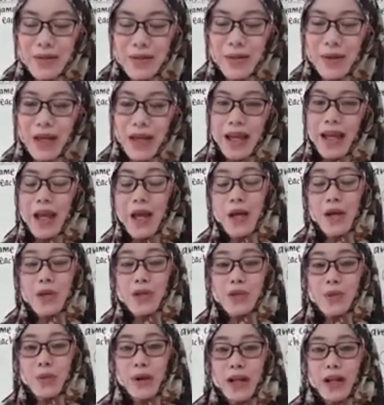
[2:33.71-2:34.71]
Okay,
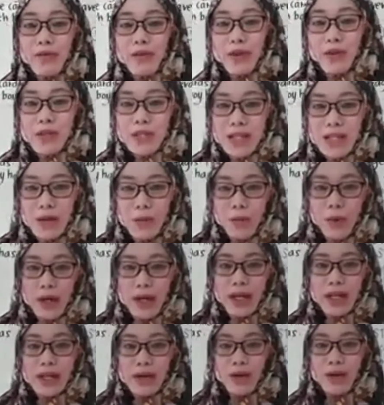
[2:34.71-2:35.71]
so whenever you see the
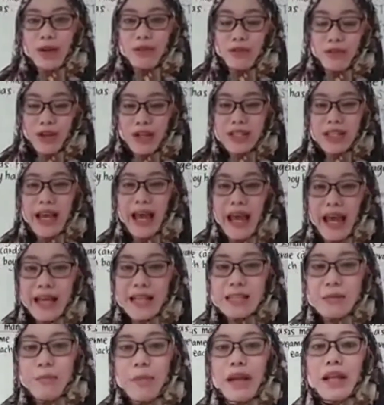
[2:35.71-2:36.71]
word or the phrase
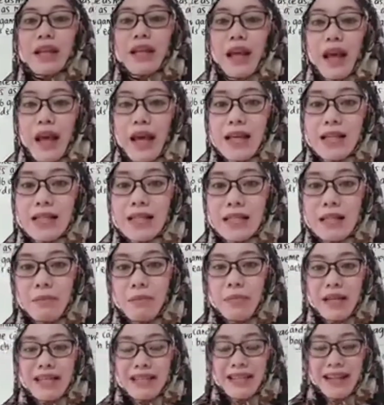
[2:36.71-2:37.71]
as many as, the
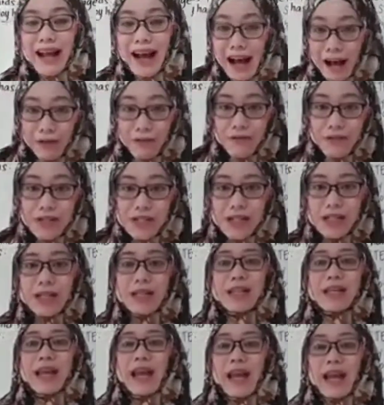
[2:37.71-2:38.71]
person
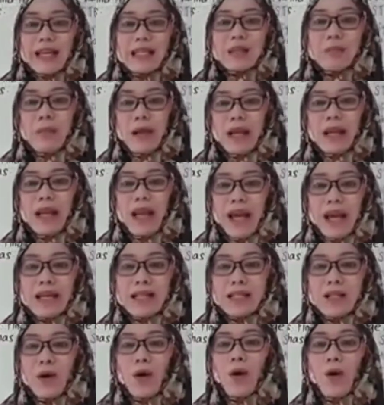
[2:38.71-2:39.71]
after the as many
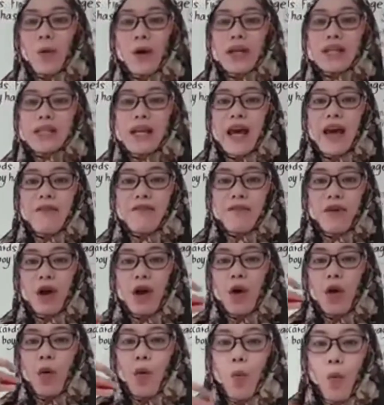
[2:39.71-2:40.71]
as always have
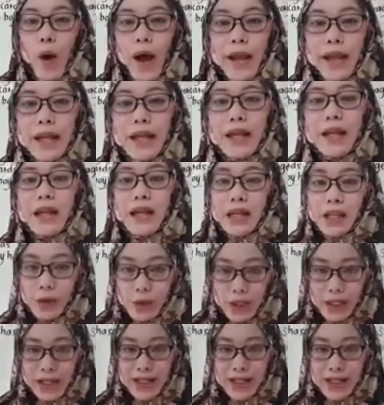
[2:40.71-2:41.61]
1